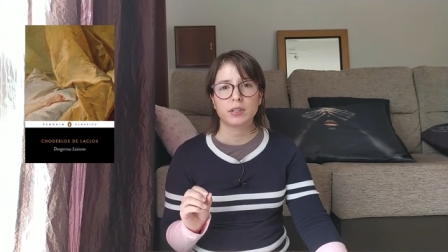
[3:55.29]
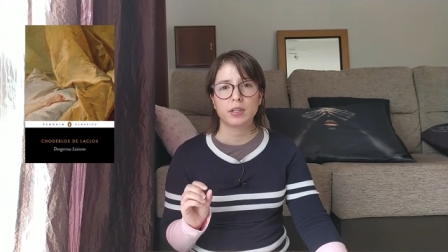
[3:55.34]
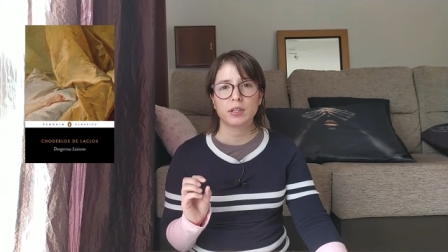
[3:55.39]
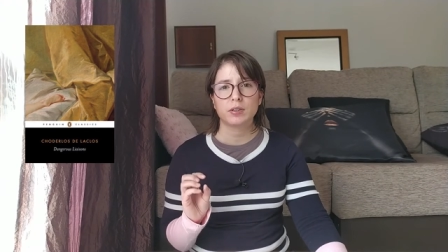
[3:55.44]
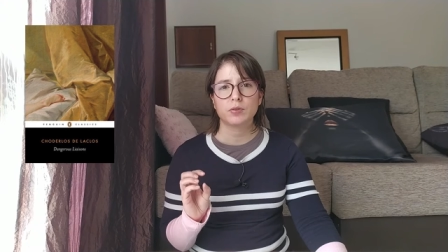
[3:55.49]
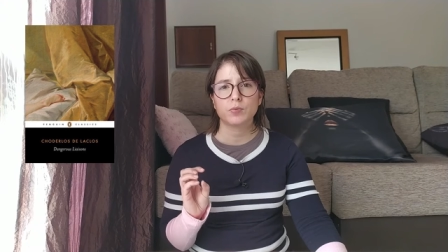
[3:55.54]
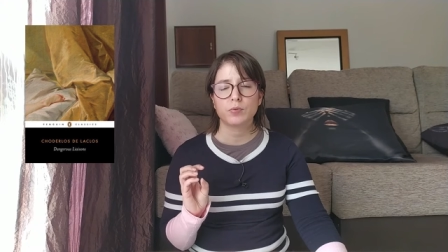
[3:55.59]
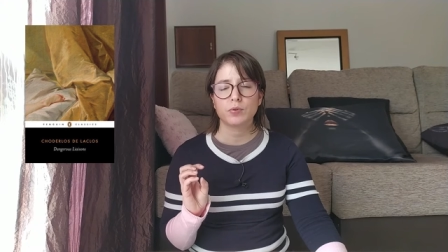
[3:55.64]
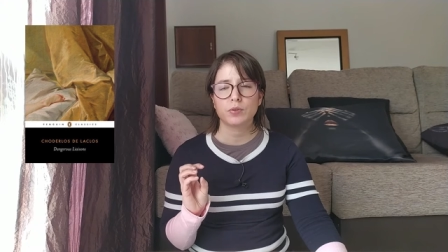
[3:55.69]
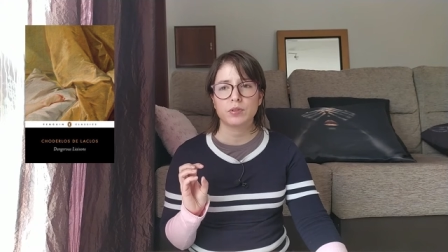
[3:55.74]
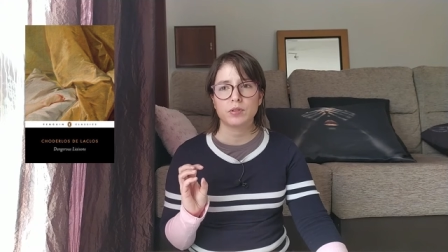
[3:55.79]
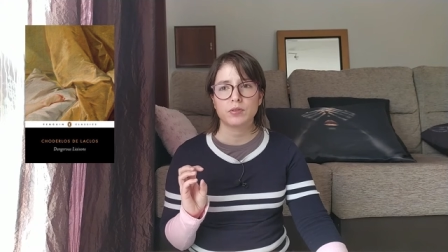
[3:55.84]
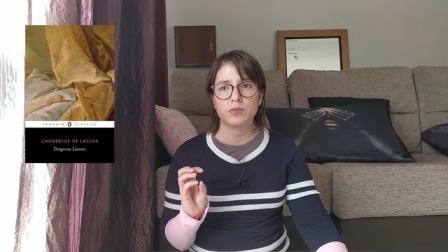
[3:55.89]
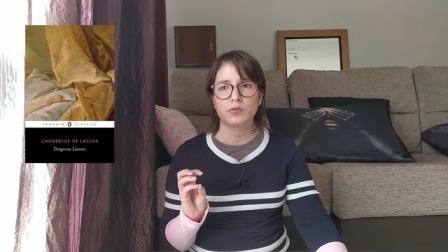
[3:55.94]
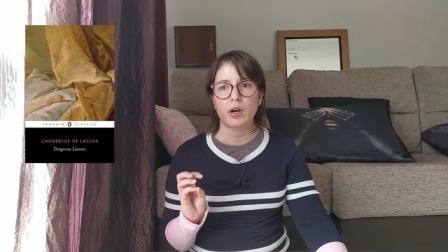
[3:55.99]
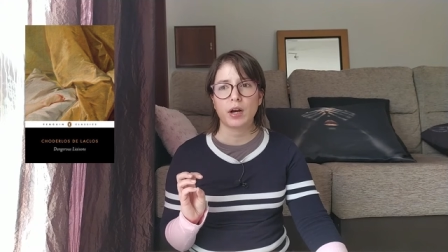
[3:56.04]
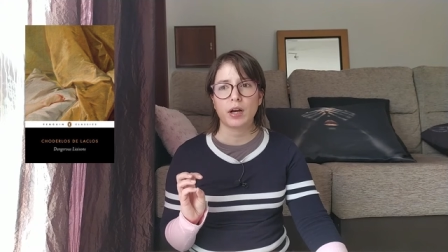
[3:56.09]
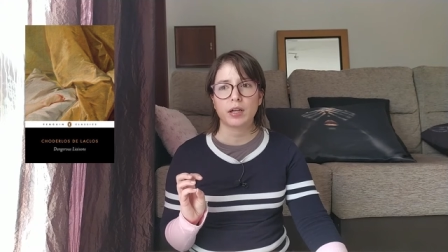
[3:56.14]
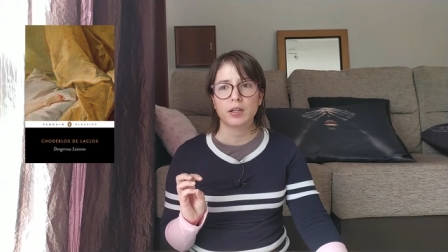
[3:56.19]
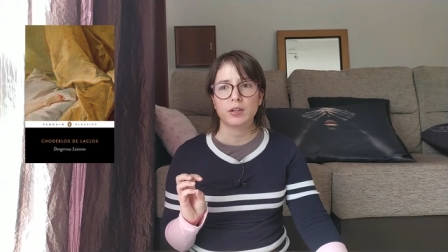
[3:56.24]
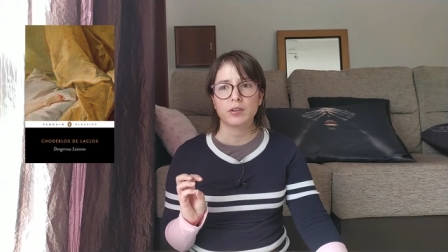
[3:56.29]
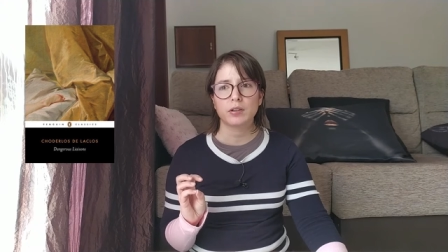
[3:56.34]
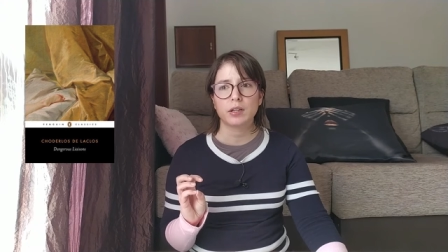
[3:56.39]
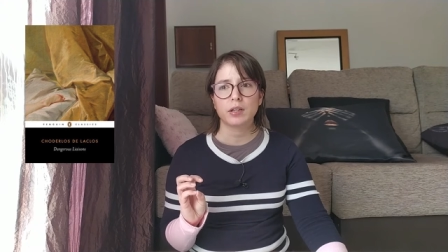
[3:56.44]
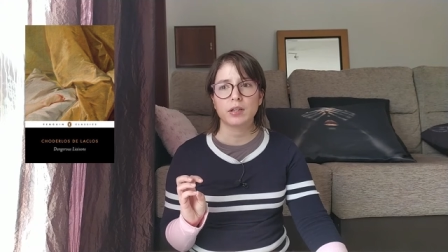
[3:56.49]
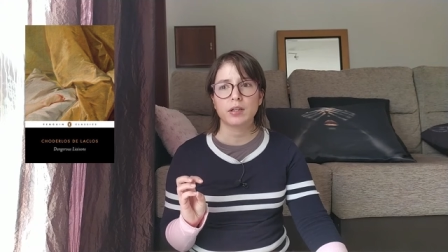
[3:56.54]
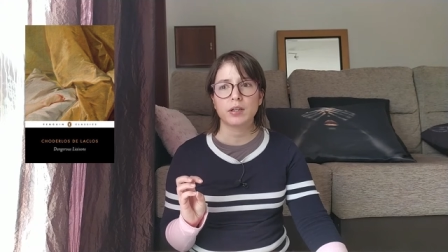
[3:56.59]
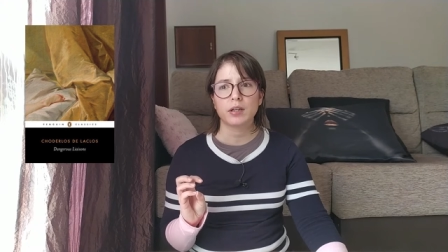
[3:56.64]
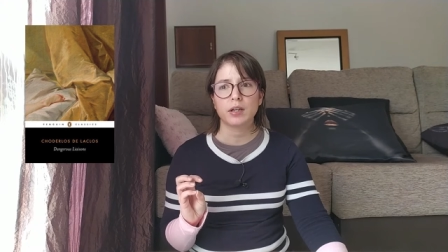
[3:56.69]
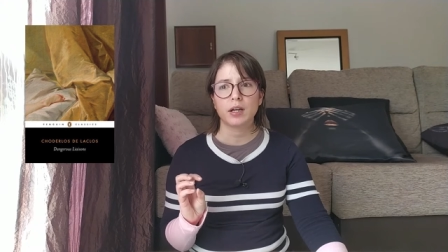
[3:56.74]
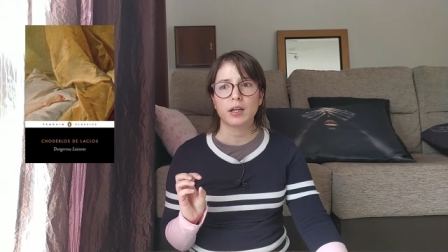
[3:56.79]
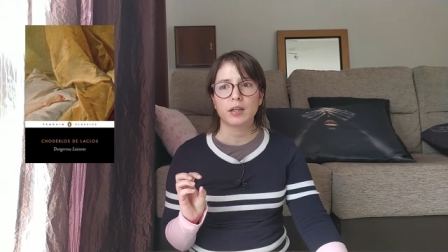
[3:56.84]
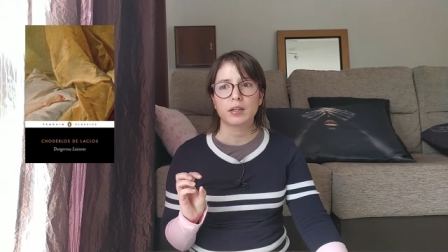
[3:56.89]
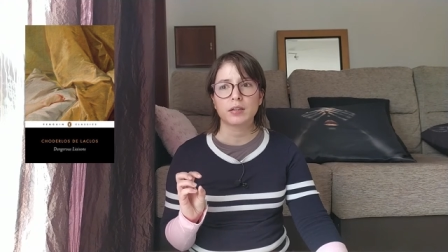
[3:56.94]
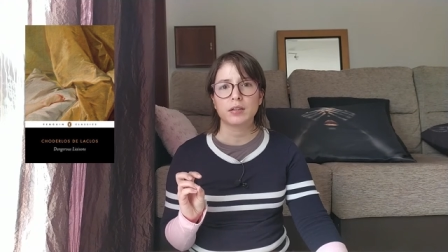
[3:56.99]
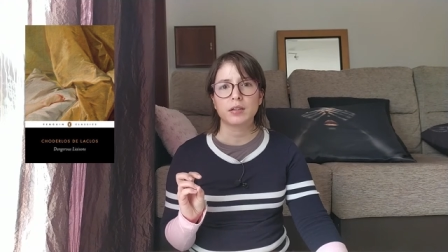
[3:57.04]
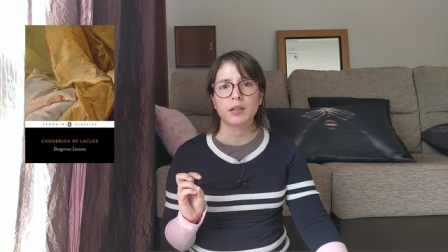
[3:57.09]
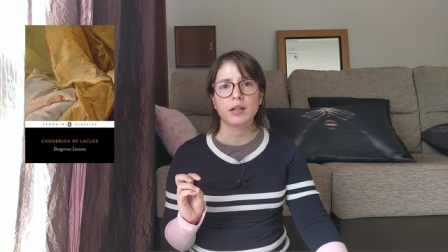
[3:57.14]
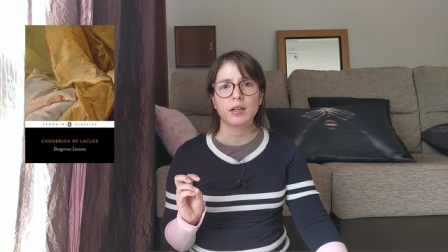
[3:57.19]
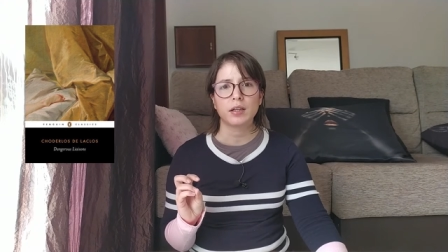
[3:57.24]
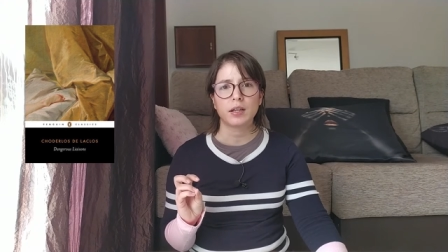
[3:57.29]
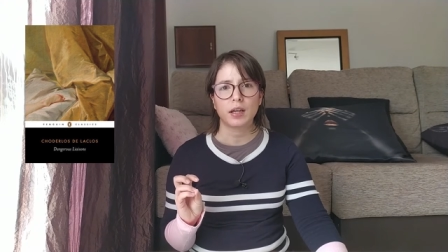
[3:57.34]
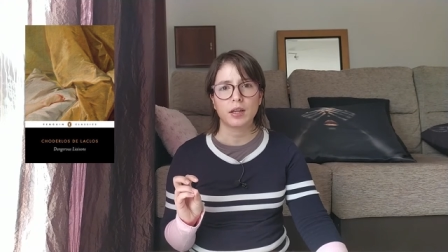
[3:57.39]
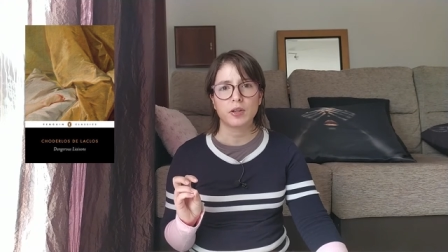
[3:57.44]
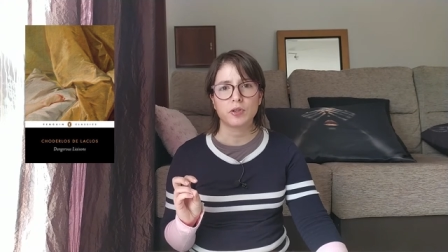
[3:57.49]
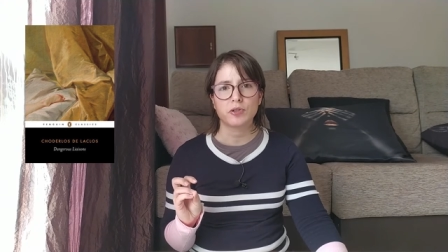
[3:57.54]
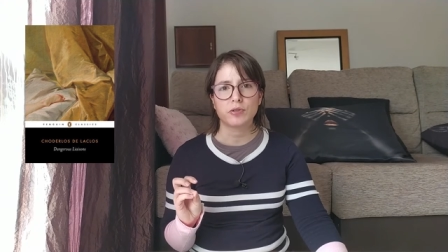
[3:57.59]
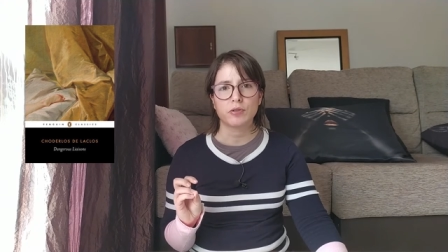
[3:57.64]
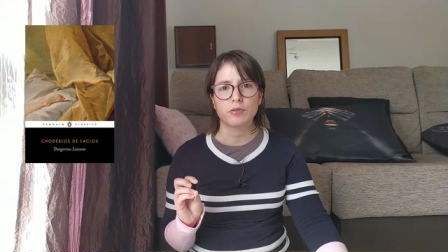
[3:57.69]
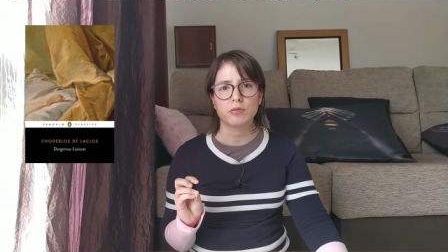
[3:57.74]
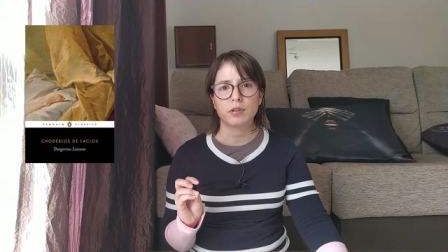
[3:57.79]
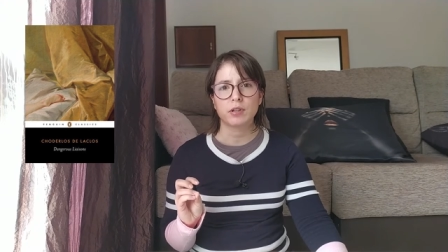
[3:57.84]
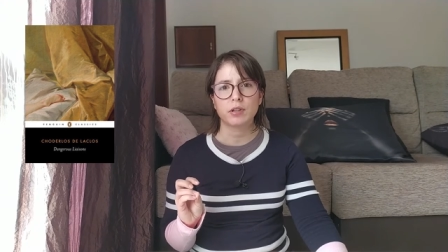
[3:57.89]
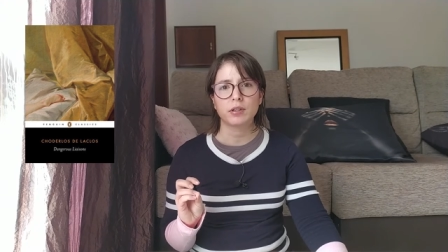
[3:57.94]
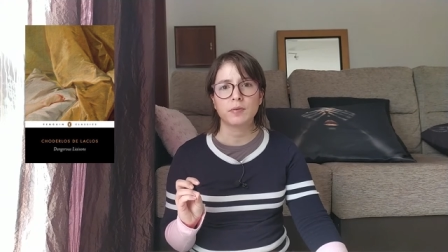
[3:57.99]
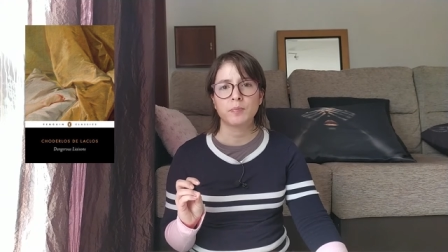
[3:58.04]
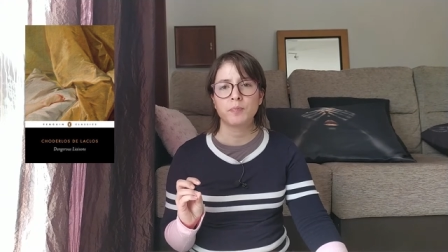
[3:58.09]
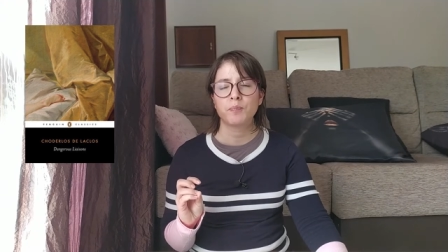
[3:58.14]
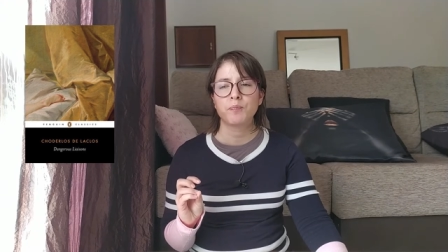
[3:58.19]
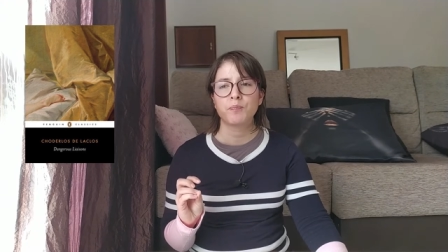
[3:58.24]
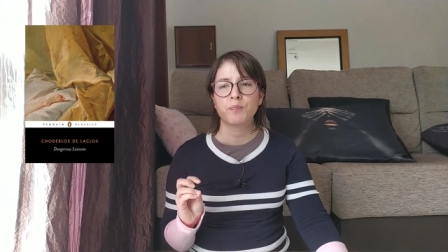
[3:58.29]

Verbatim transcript: that was Dracula and Lady Susan,